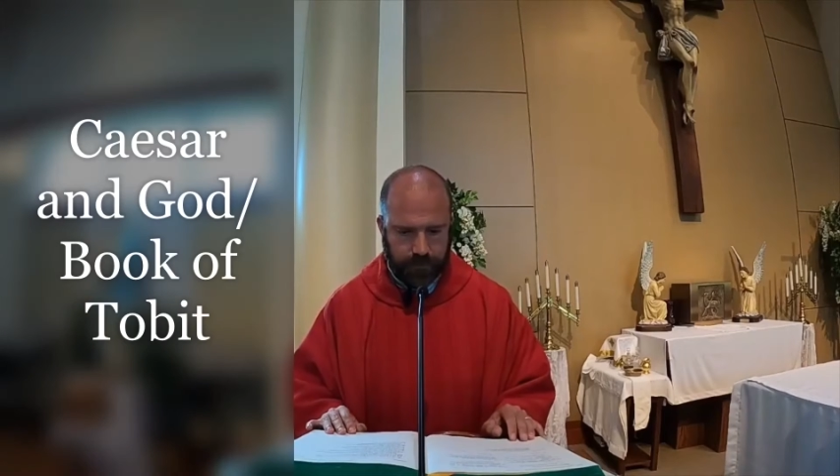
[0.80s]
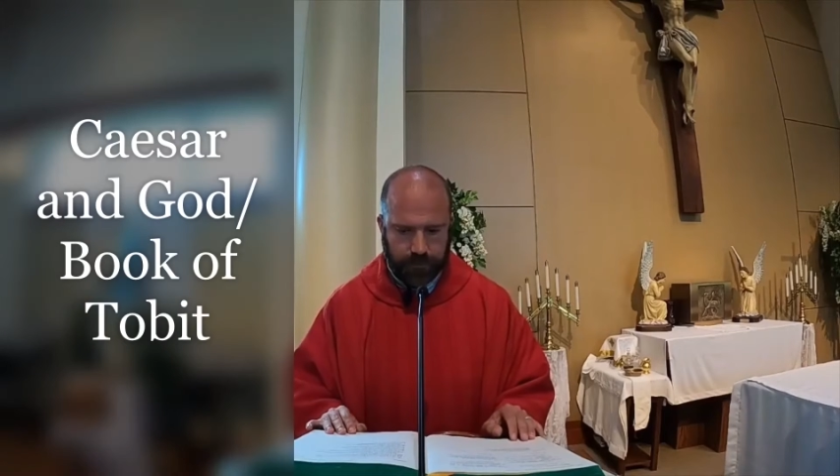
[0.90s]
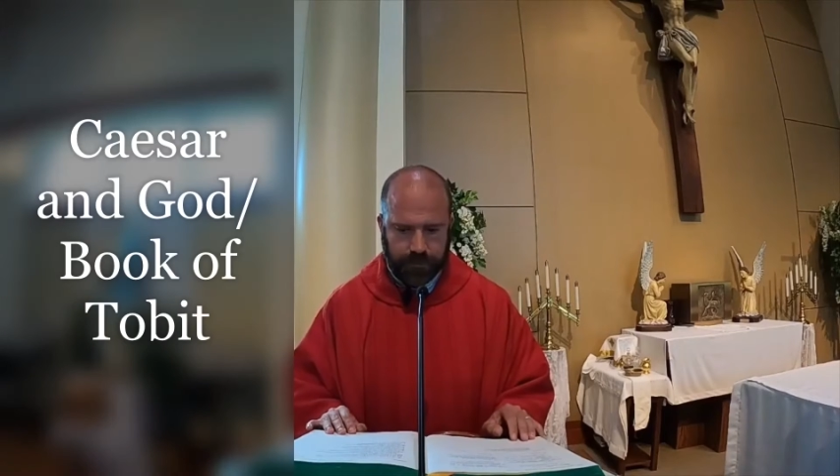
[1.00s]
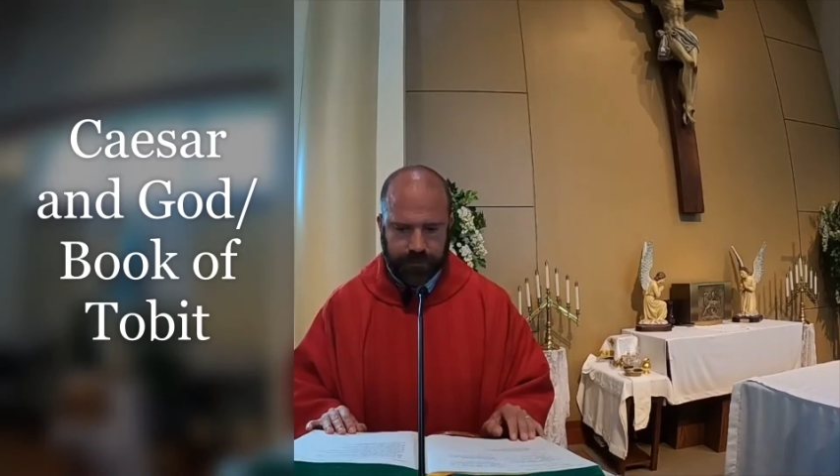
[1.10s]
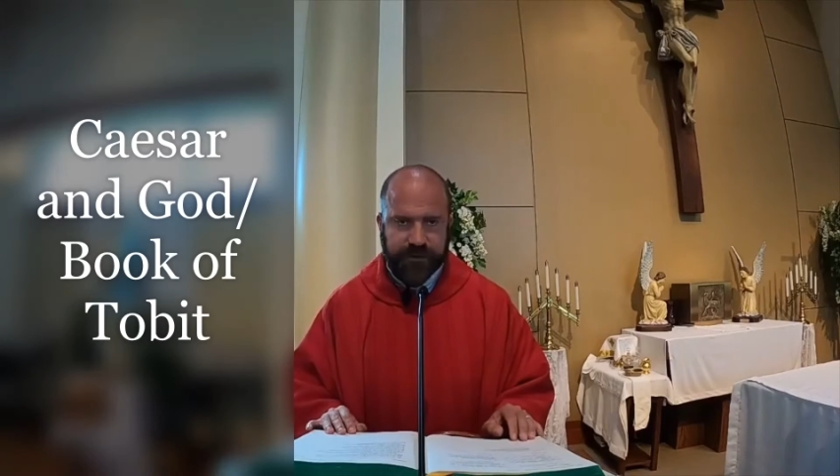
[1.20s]

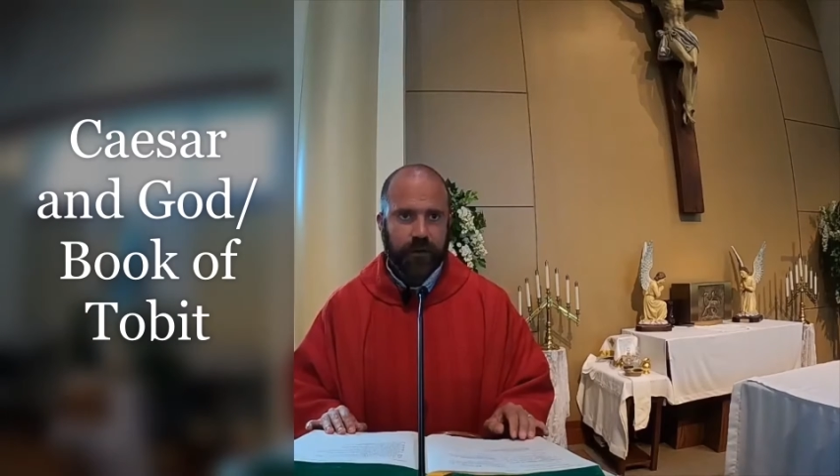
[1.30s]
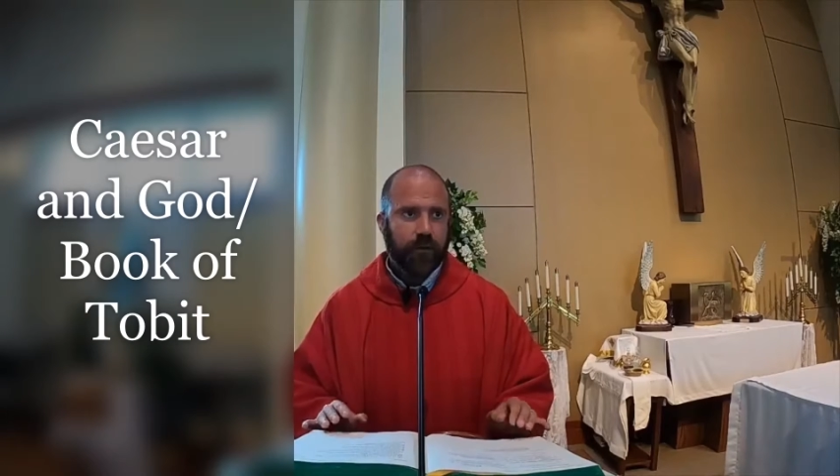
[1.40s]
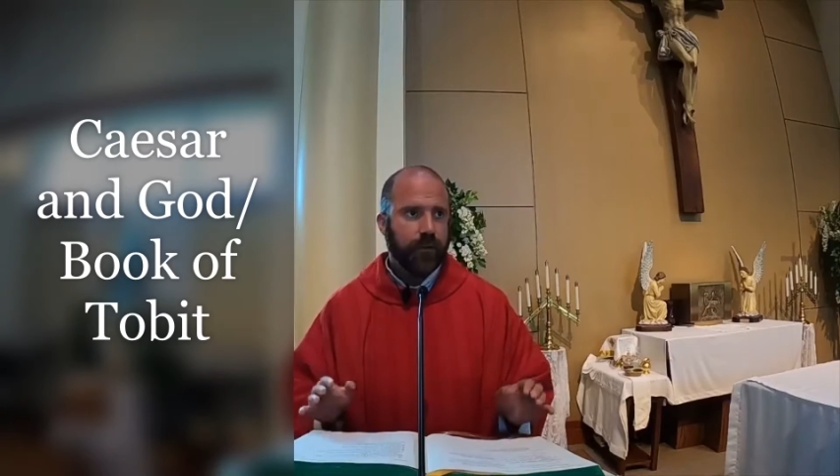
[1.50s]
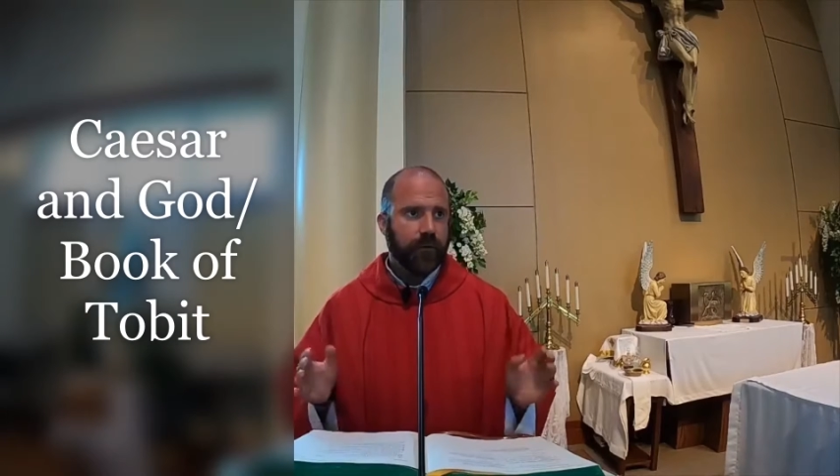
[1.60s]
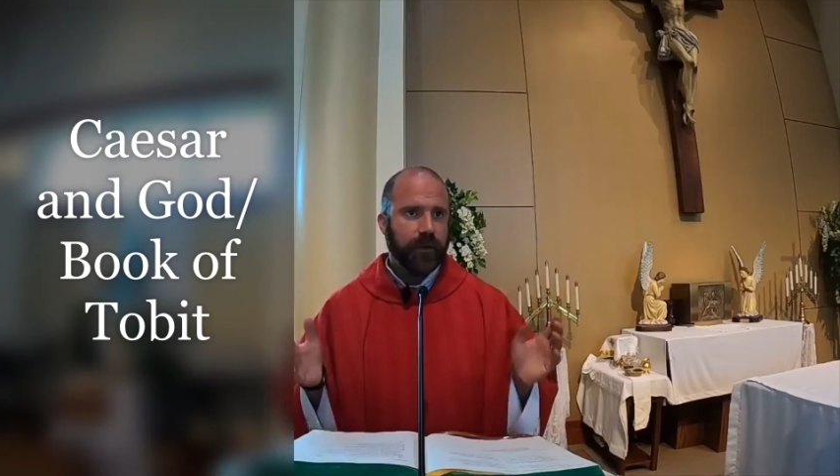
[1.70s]
So
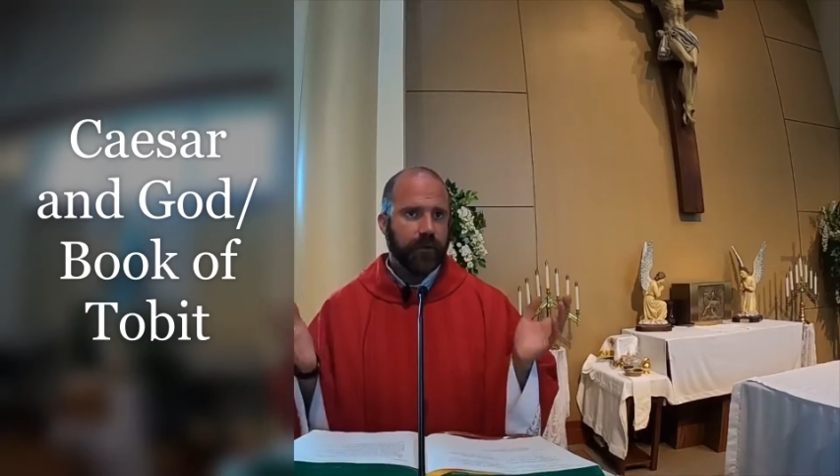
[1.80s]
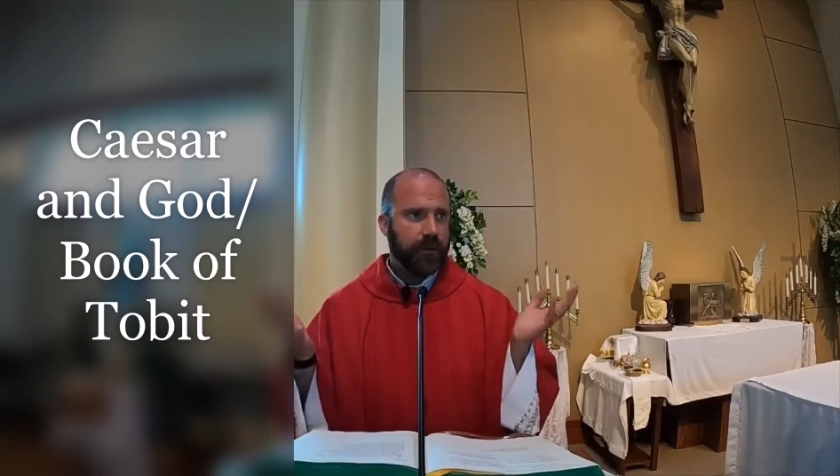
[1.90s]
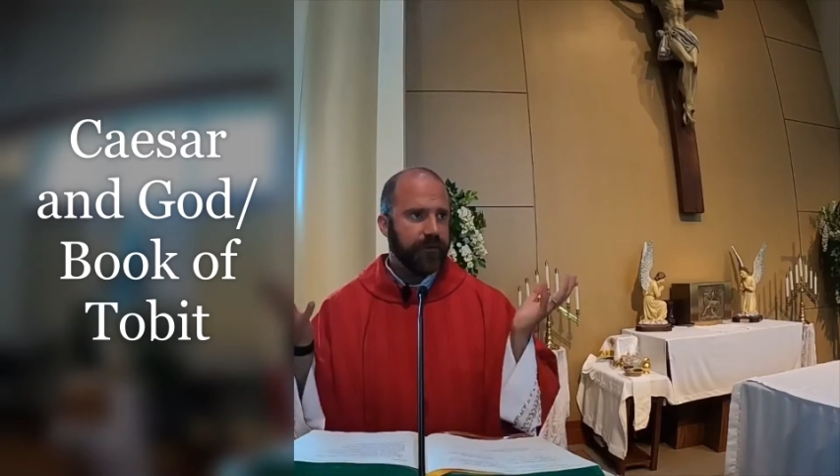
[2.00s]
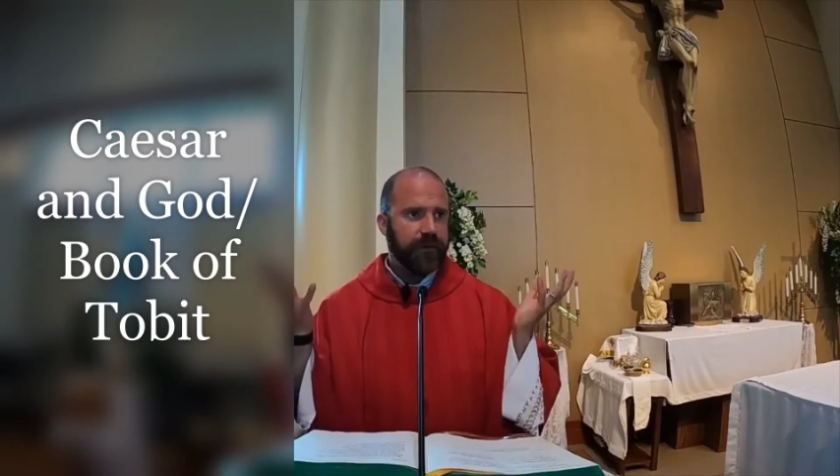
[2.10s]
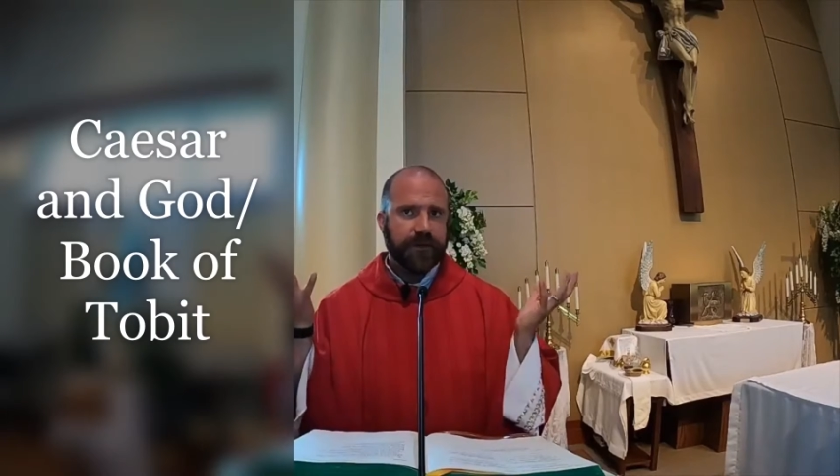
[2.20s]
when we look
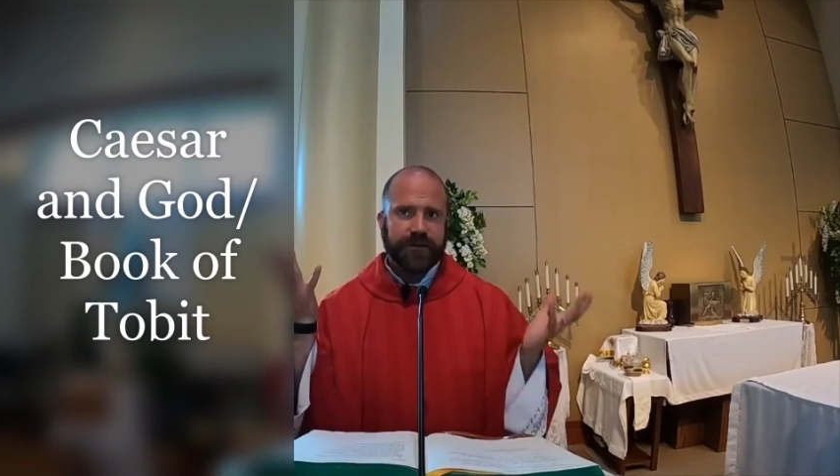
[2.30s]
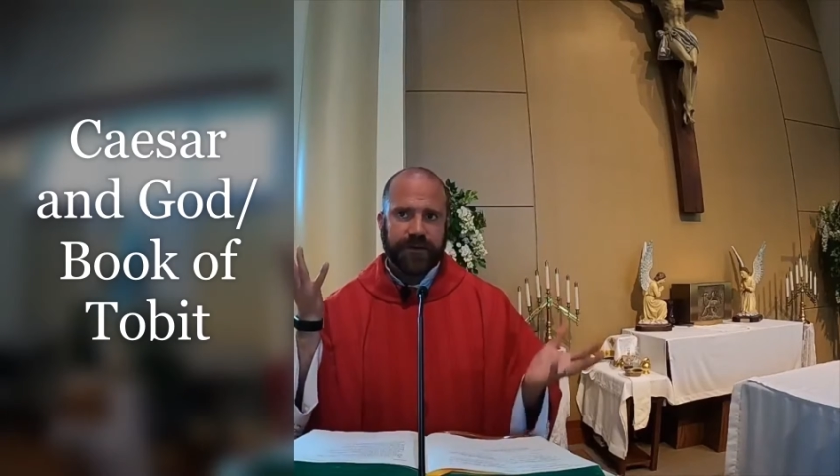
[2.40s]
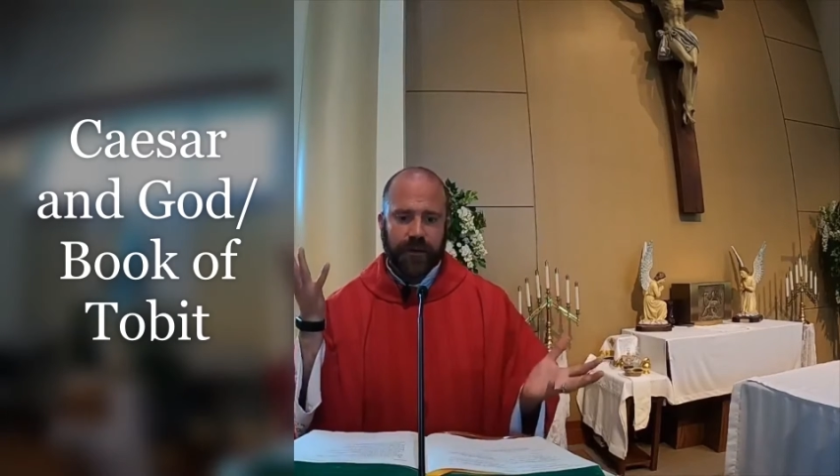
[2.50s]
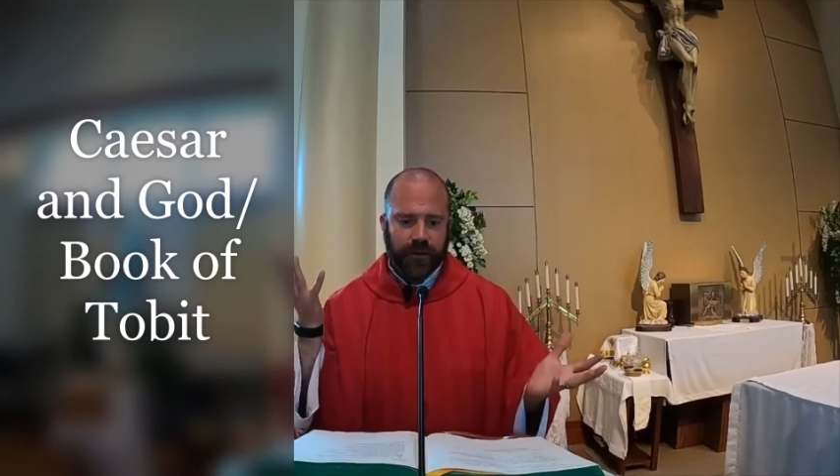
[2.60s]
at these